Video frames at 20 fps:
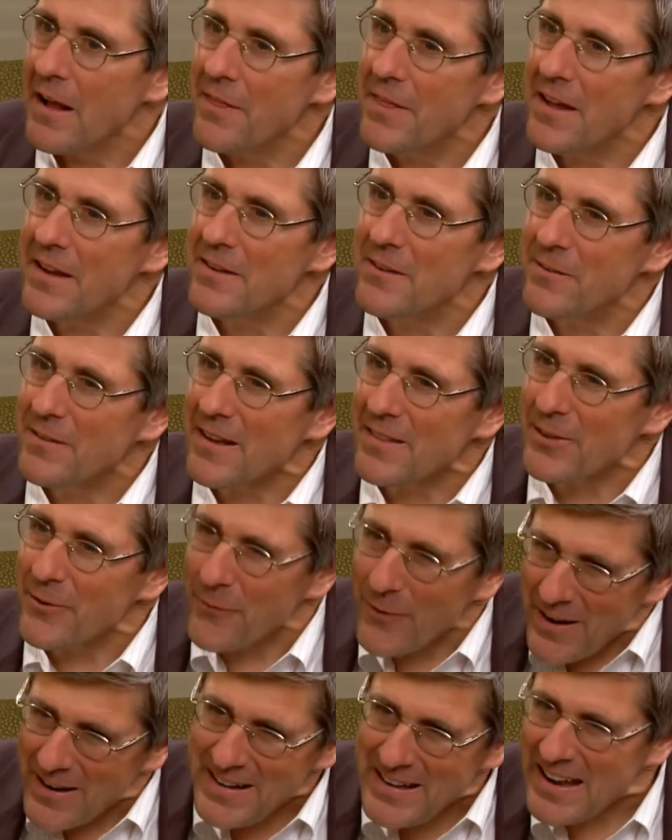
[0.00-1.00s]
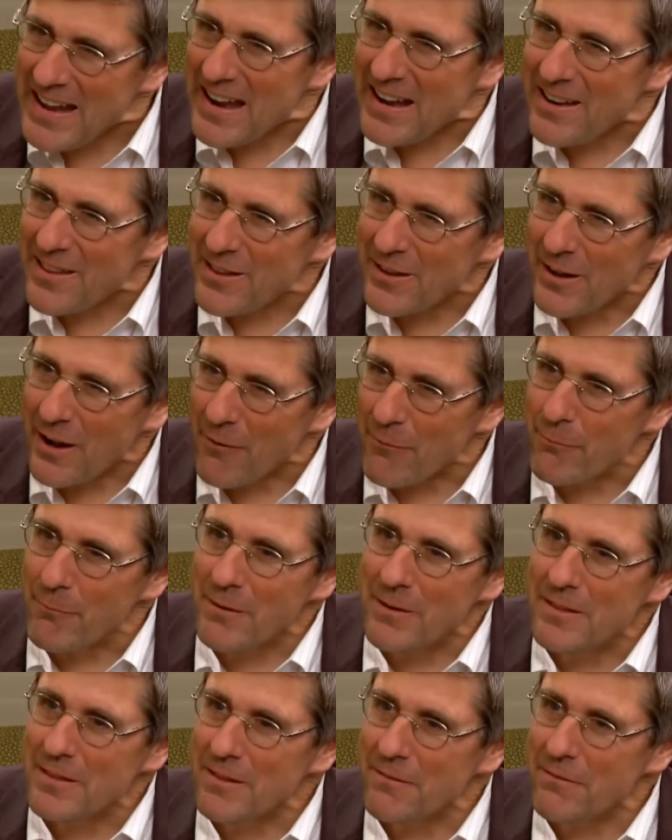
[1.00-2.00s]
Then you've got the right hand of the
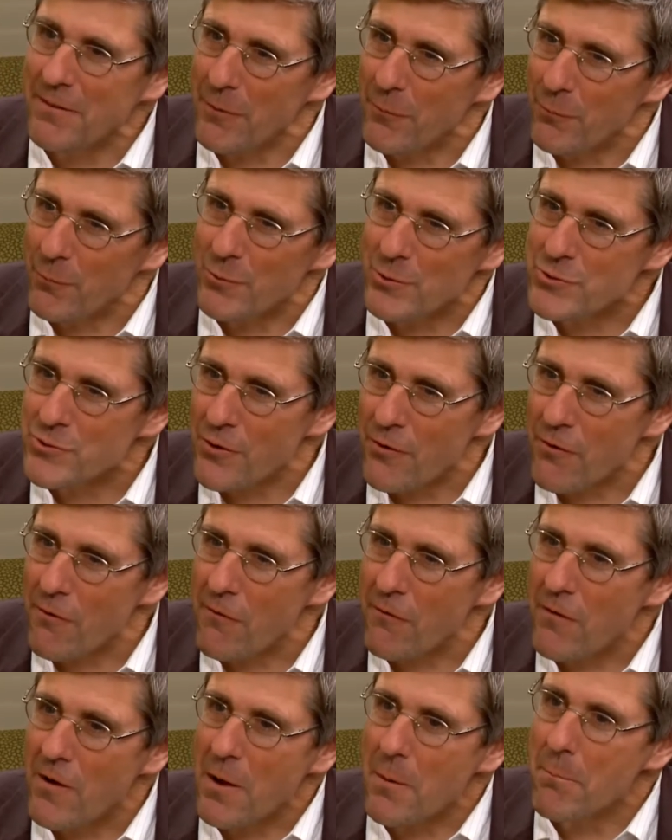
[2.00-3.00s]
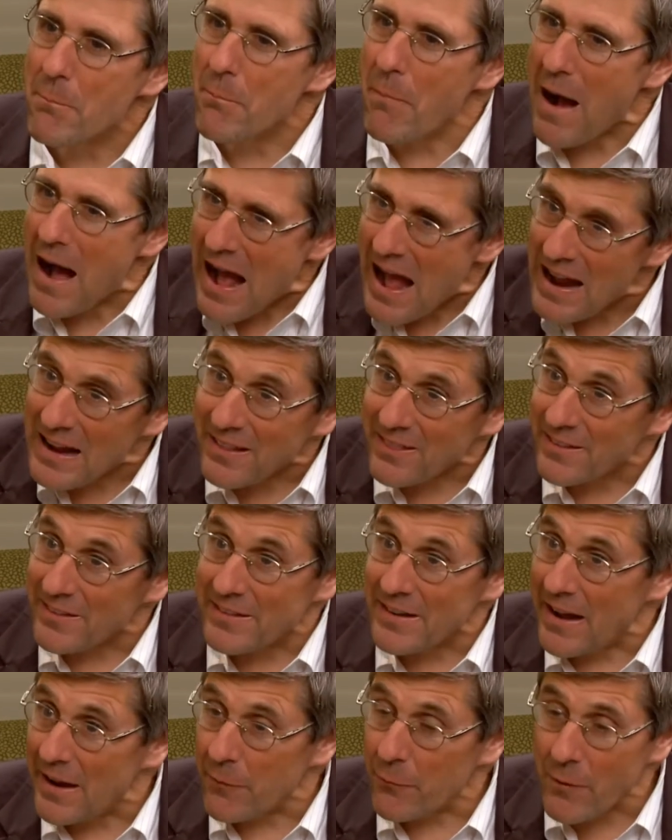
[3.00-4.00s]
government, the Federal Reserve, buying the
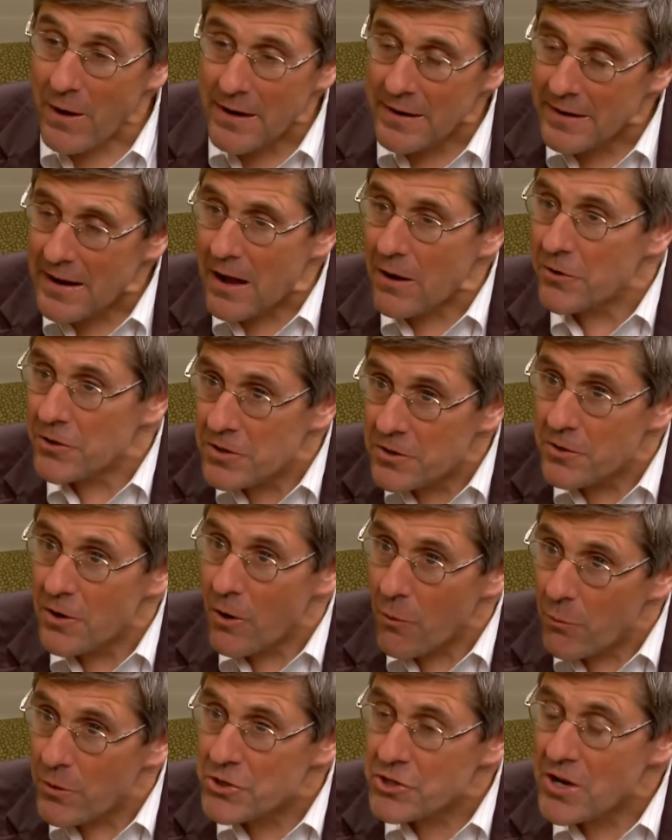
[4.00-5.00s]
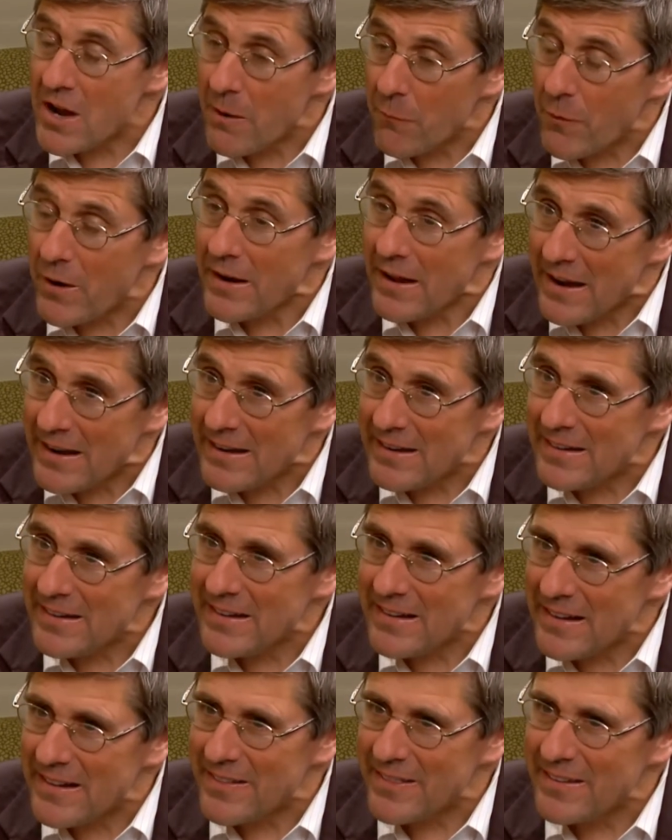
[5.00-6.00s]
debt right now. Do you know which and what
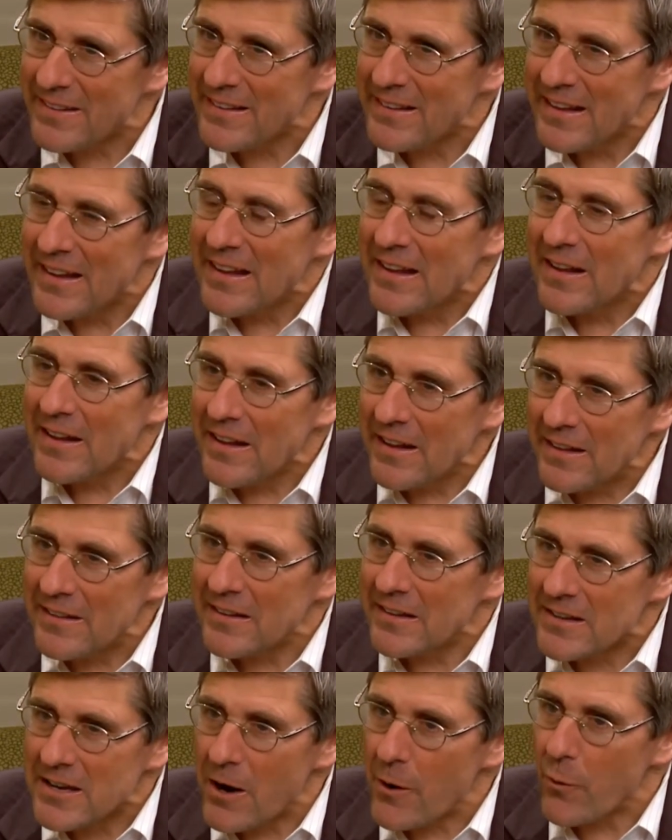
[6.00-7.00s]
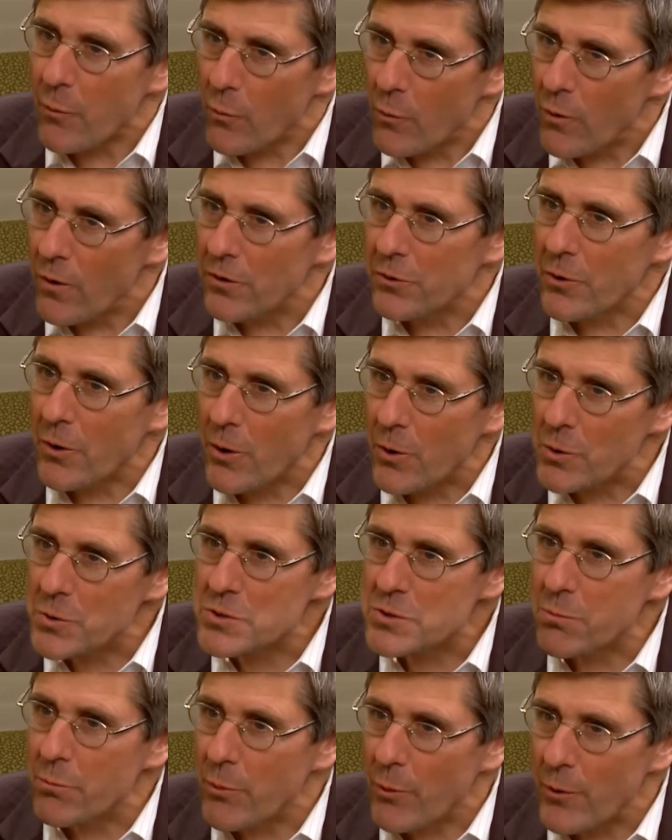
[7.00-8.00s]
entity in the in the entire world
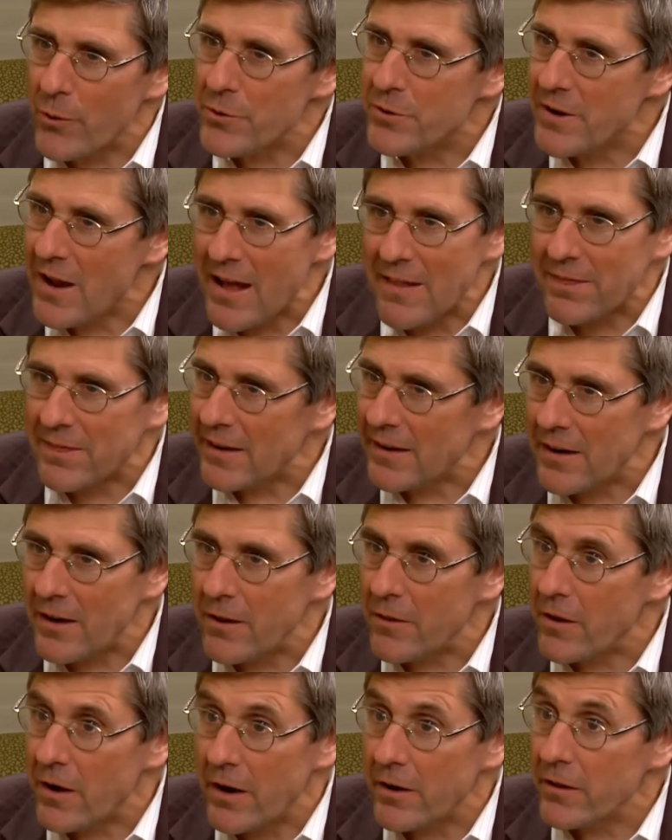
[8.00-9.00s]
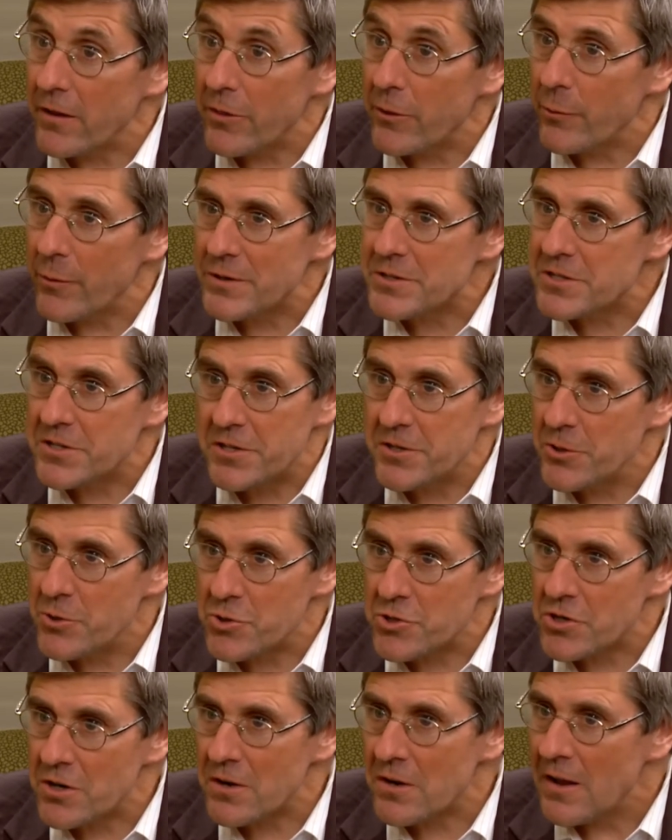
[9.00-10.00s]
owns more debt than any other
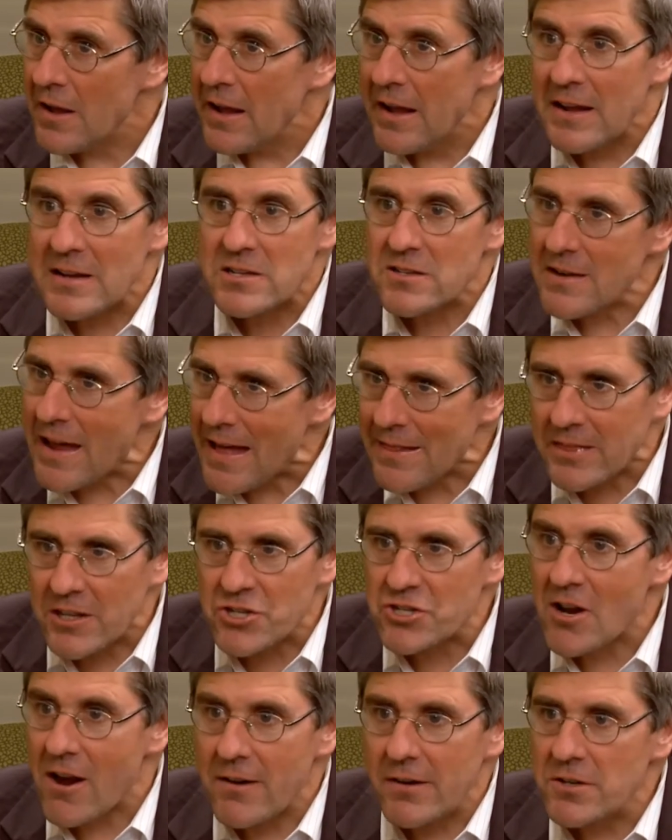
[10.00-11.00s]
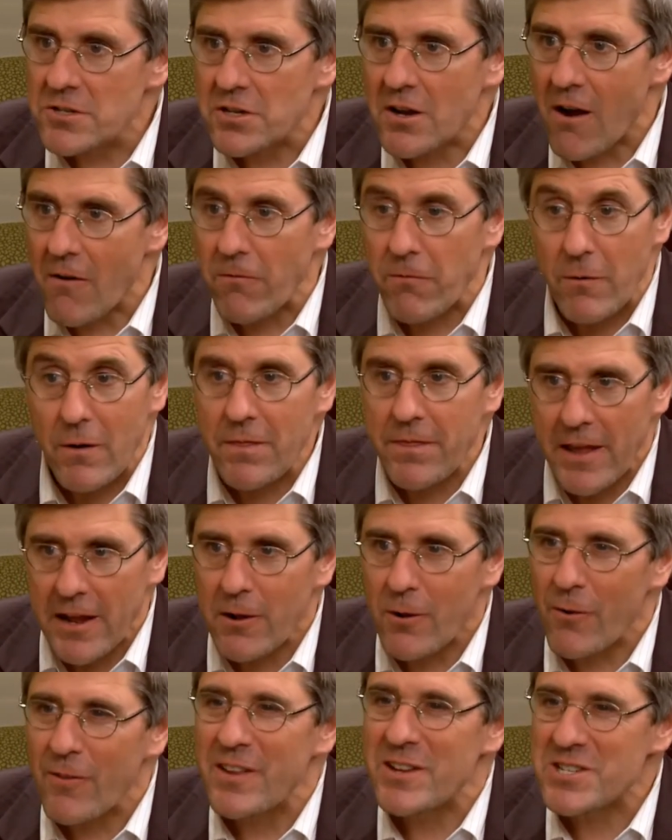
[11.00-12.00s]
institution? It's not the Chinese government. They
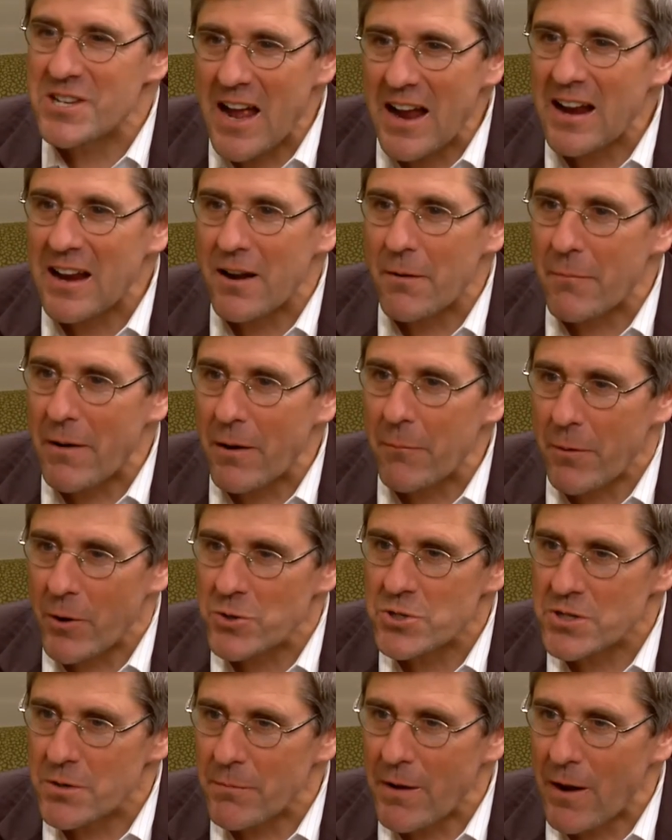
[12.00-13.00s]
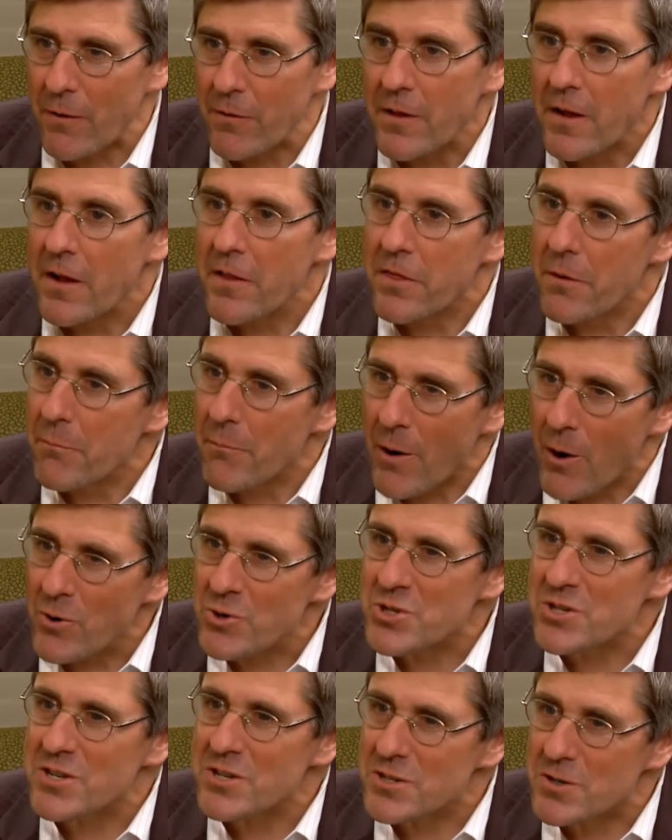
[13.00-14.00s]
own the second amount, most amount. The
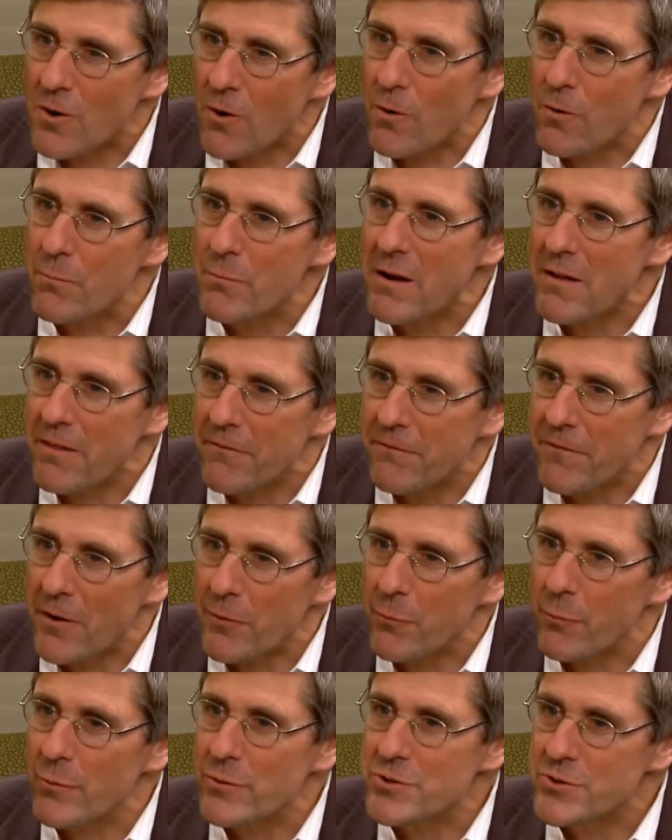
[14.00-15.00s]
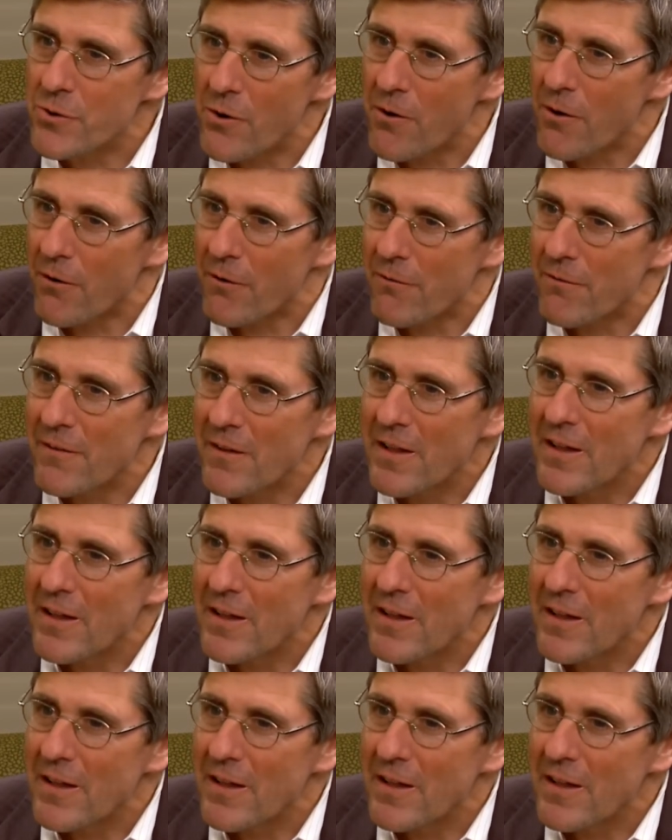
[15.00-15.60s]
most is owned by the Federal Reserve.